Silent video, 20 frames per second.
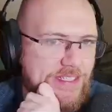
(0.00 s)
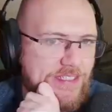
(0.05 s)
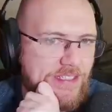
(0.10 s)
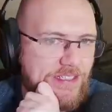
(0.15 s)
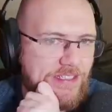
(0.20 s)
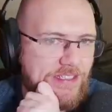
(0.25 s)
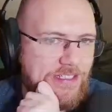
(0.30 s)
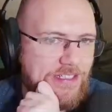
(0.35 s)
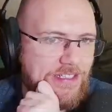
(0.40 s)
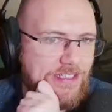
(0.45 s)

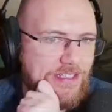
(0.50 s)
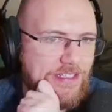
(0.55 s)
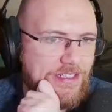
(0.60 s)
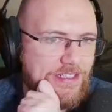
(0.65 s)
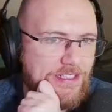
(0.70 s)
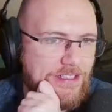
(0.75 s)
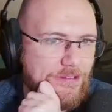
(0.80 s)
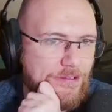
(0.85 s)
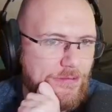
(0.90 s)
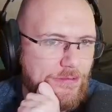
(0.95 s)

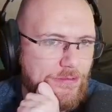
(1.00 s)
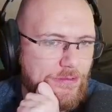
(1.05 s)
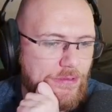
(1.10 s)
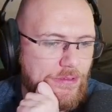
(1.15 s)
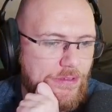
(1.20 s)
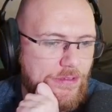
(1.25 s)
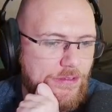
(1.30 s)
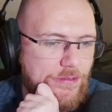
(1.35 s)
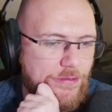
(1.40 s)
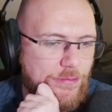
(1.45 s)

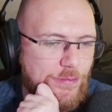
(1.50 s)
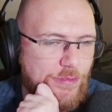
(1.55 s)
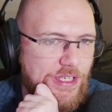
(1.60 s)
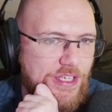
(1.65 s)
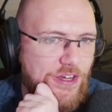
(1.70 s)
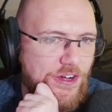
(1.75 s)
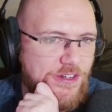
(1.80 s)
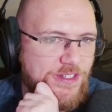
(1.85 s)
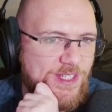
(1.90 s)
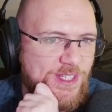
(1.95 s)

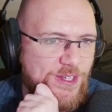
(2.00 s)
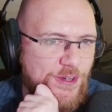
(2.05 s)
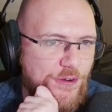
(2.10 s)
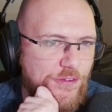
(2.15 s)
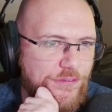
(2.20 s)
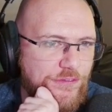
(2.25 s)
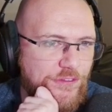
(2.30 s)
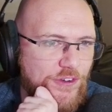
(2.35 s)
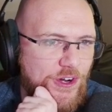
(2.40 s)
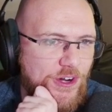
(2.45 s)
we are so
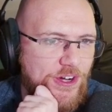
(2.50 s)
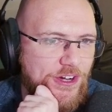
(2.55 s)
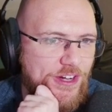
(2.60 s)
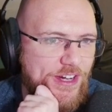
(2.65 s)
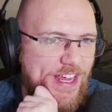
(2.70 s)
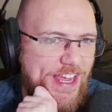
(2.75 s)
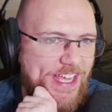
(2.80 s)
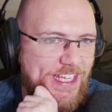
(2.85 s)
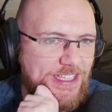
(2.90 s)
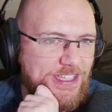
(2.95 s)

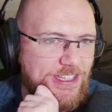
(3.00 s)
far a